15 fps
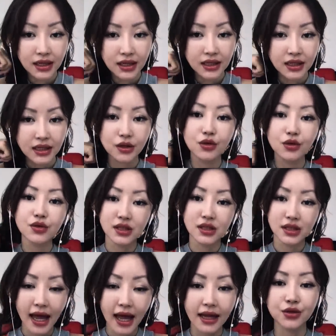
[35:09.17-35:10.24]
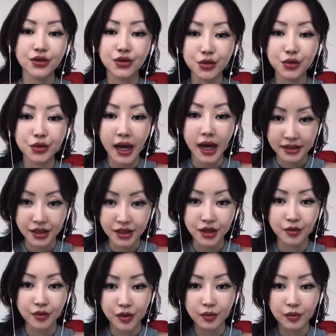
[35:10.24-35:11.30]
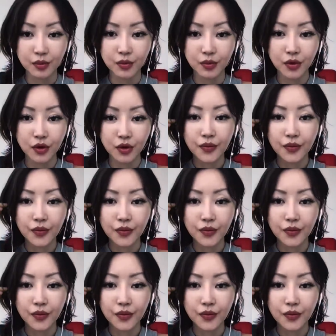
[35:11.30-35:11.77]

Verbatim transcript: He used that to execute people.